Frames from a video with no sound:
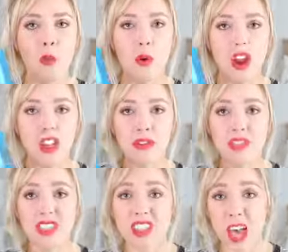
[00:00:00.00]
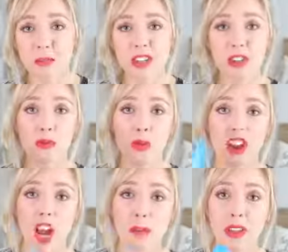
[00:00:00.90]
when you've slept and you've
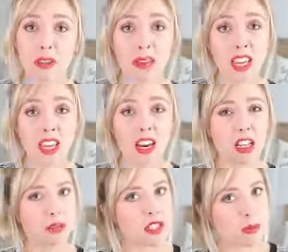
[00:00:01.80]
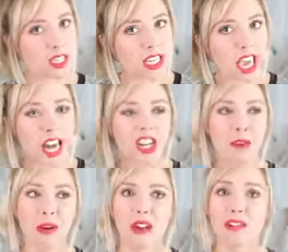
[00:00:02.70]
woken up and you've eaten and you've slept again and
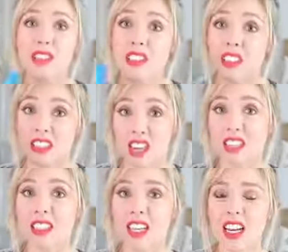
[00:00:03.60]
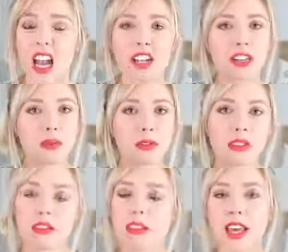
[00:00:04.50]
your mouth feels disgusting and you're supposed
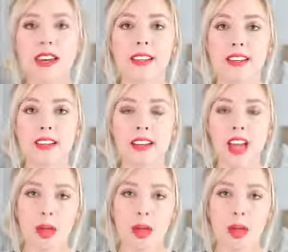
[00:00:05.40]
to land